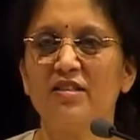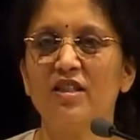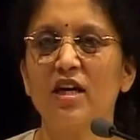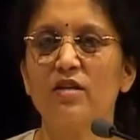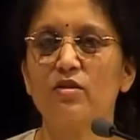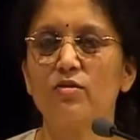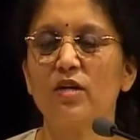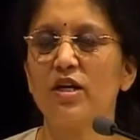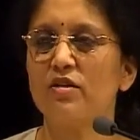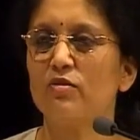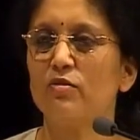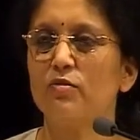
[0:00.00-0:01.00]
chance to
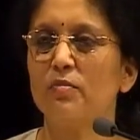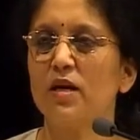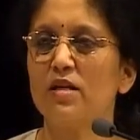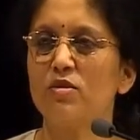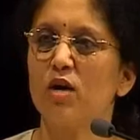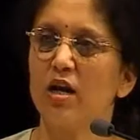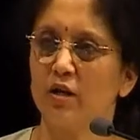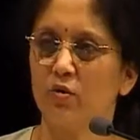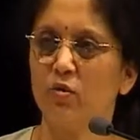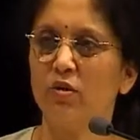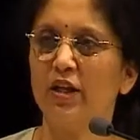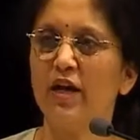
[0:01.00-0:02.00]
get to Dubai, so I'll
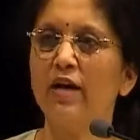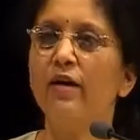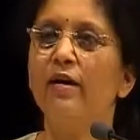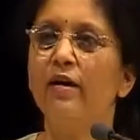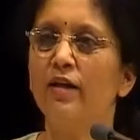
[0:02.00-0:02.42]
go there,